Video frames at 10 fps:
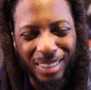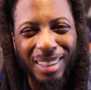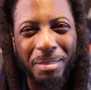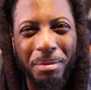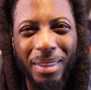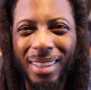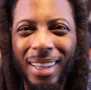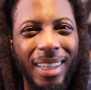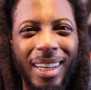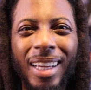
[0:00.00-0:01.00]
Yeah, man,
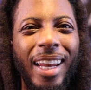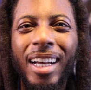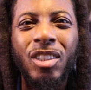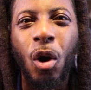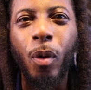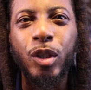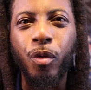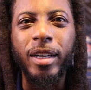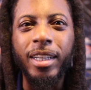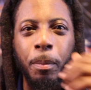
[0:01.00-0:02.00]
these, these niggas always
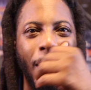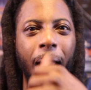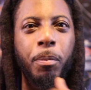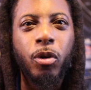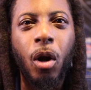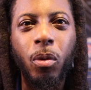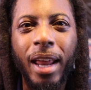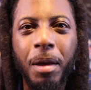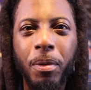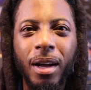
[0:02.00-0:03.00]
run to the Bible, don't
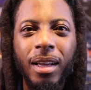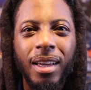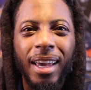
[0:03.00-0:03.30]
they, bruh?